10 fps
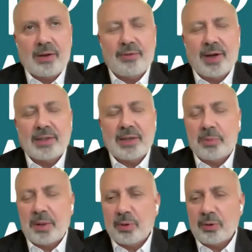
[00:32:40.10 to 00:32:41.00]

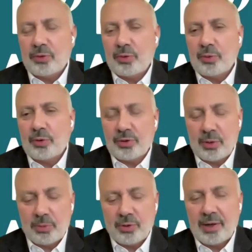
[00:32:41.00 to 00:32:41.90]
Inviting people to
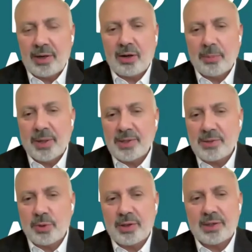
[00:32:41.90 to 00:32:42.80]
contribute their
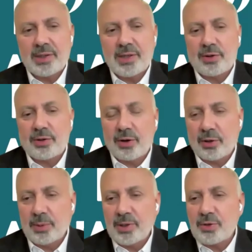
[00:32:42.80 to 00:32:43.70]
comments, whether it is on
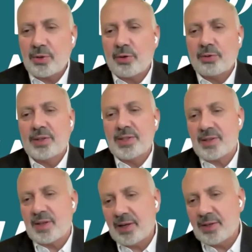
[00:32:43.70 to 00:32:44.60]
documents or on
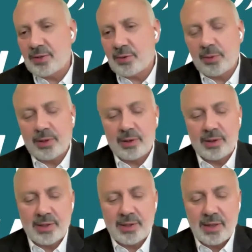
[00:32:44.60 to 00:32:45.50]
designs, or whether
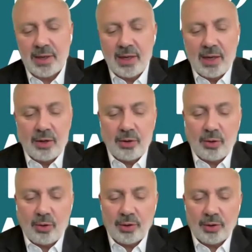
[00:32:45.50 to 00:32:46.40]
it is,
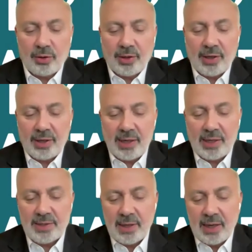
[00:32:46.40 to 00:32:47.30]
on their
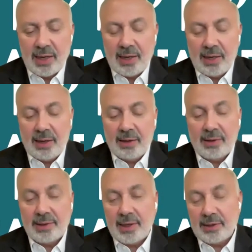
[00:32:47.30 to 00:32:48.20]
needs.
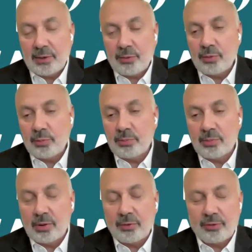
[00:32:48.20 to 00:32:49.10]
Data room,
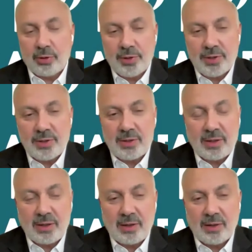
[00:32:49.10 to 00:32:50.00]
of course,
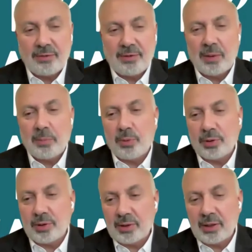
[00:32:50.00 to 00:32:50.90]
very
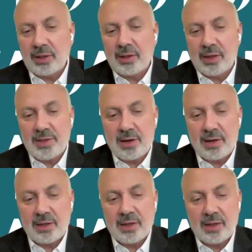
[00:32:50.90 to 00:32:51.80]
important, and
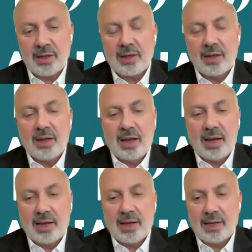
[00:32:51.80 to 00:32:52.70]
Ansarada
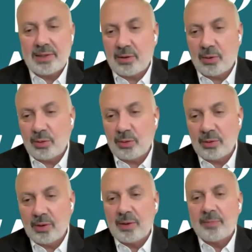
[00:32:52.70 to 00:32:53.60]
has a
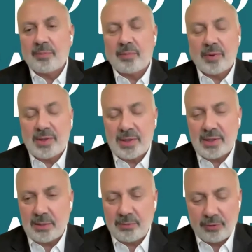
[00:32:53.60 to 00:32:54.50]
whole
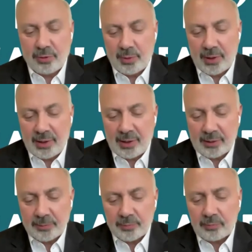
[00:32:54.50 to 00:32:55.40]
system for doing that.